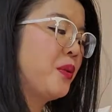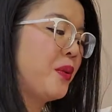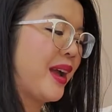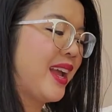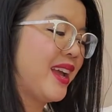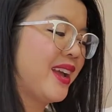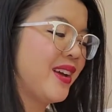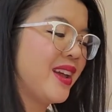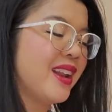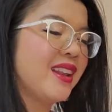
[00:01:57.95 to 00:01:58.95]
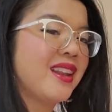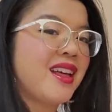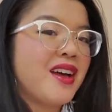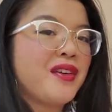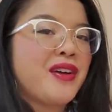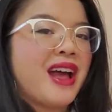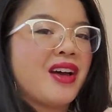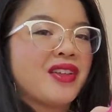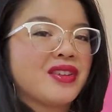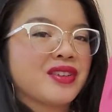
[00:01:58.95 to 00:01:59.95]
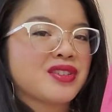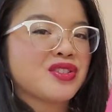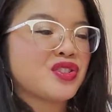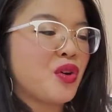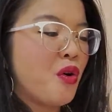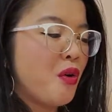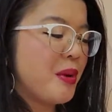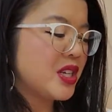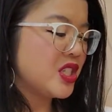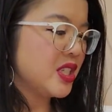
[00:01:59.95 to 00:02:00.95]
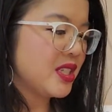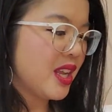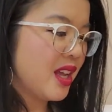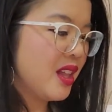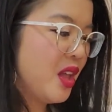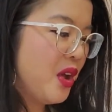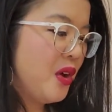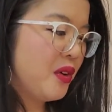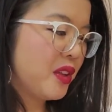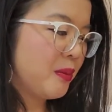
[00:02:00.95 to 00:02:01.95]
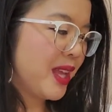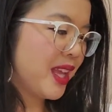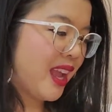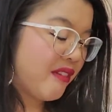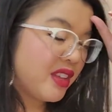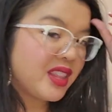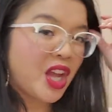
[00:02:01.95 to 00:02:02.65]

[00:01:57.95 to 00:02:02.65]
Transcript: Wow, and I love how they took so much detail with making everything